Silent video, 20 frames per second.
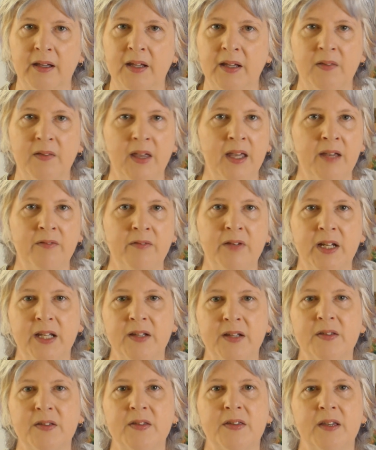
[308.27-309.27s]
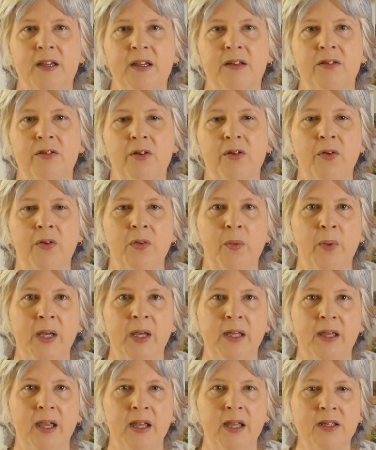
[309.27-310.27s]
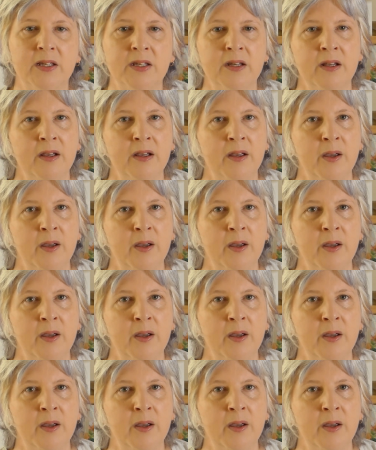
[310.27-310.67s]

in the evenings and on the weekend,